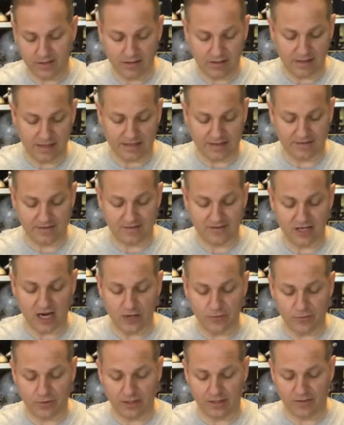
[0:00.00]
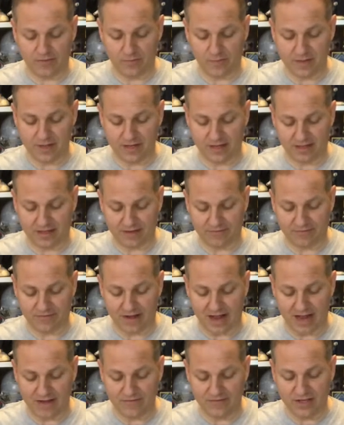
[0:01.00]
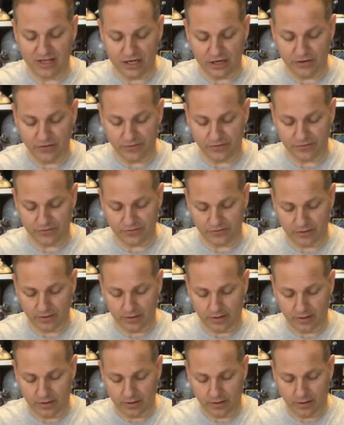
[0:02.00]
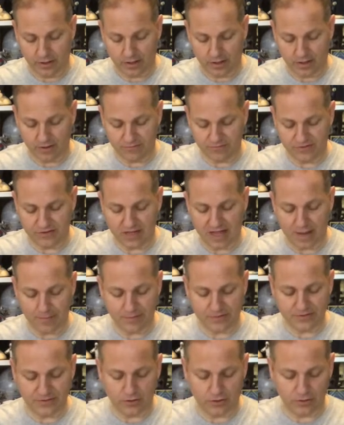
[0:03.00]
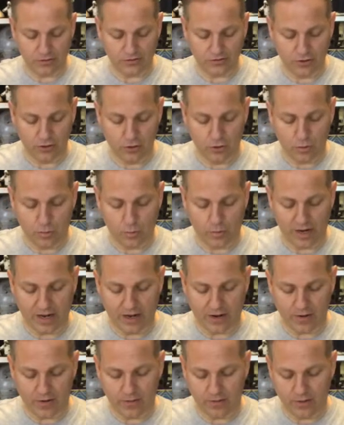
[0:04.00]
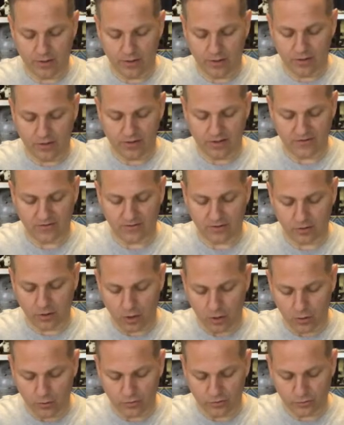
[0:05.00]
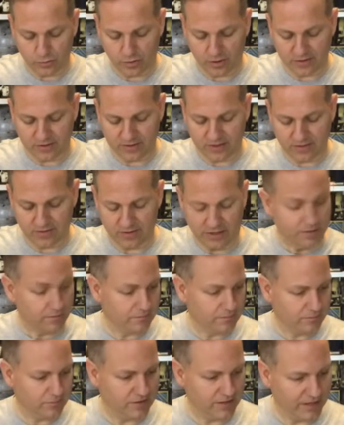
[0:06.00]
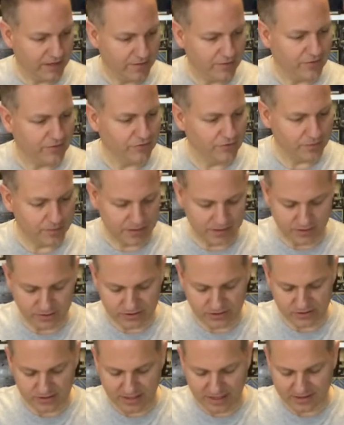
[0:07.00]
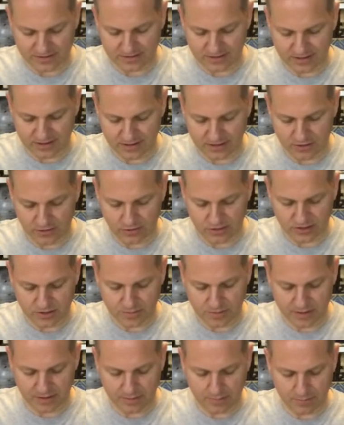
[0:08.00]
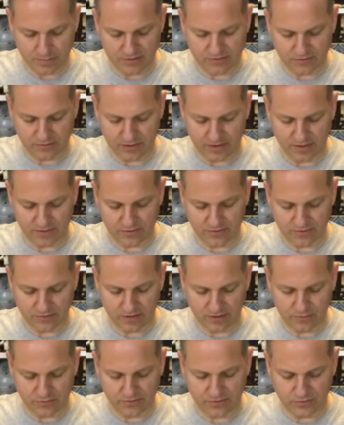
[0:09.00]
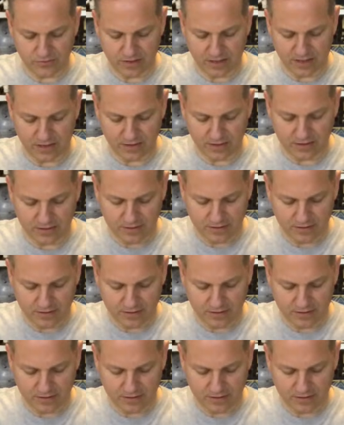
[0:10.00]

like generally speaking like five years of episodes where these clones were considered the heroes. Ooh, I just accidentally launched my missile there. I always do that.